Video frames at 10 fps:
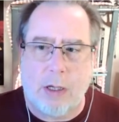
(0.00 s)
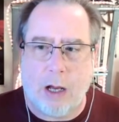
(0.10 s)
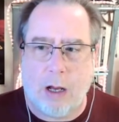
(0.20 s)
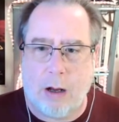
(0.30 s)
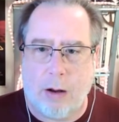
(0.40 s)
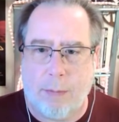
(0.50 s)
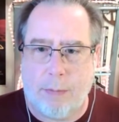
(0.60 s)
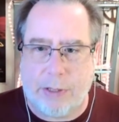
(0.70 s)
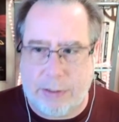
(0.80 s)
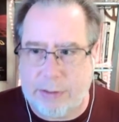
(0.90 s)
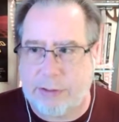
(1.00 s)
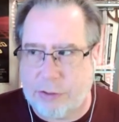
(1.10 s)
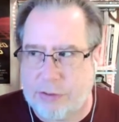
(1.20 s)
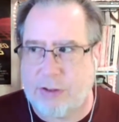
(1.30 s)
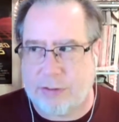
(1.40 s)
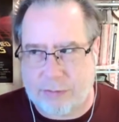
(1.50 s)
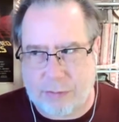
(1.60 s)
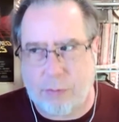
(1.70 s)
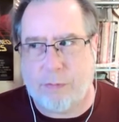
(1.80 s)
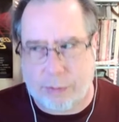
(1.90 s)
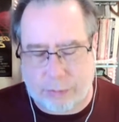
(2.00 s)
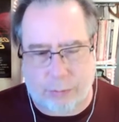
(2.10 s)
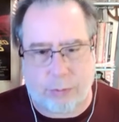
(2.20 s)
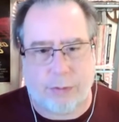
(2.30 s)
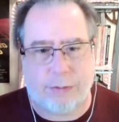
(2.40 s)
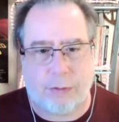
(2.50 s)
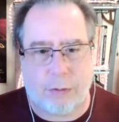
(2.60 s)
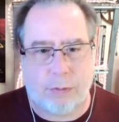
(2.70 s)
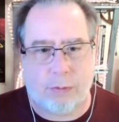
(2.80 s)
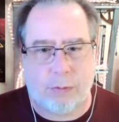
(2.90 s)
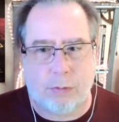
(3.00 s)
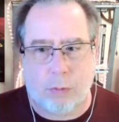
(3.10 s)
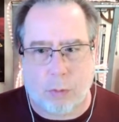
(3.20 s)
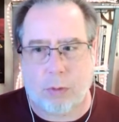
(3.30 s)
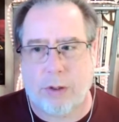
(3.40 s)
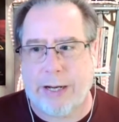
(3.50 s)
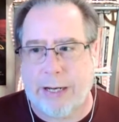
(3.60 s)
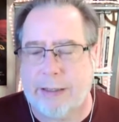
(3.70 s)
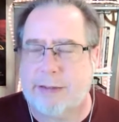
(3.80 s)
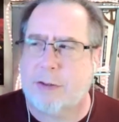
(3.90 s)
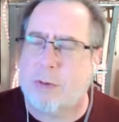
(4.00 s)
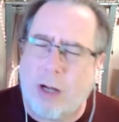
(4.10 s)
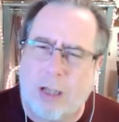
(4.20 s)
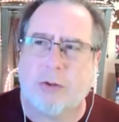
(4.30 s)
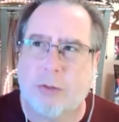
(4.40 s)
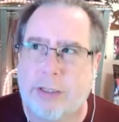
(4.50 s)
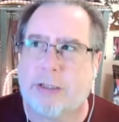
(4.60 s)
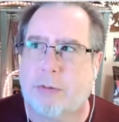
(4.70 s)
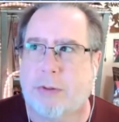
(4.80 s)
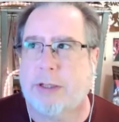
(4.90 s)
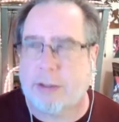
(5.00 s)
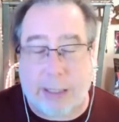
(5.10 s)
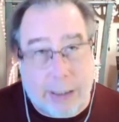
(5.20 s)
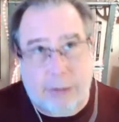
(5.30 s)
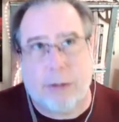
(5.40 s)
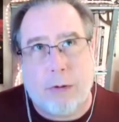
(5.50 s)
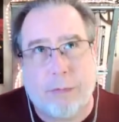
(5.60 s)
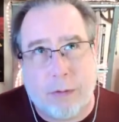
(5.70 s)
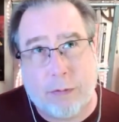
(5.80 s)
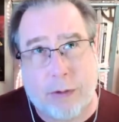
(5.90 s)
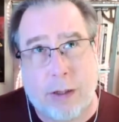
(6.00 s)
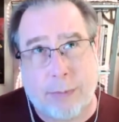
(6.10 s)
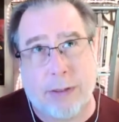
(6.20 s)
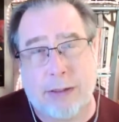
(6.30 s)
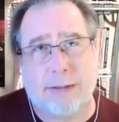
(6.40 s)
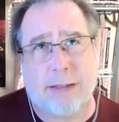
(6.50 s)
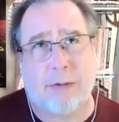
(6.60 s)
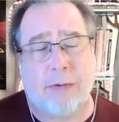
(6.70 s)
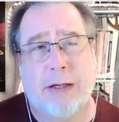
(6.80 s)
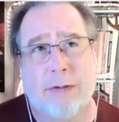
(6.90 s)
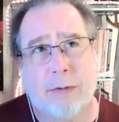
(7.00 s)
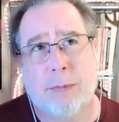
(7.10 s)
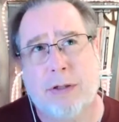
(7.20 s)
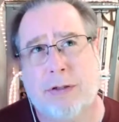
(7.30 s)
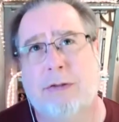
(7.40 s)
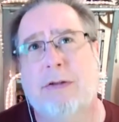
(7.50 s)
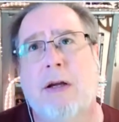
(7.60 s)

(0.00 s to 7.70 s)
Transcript: It's so visceral, it's so gory, and it's so contradictory, like the UFO phenomena itself, in so much as,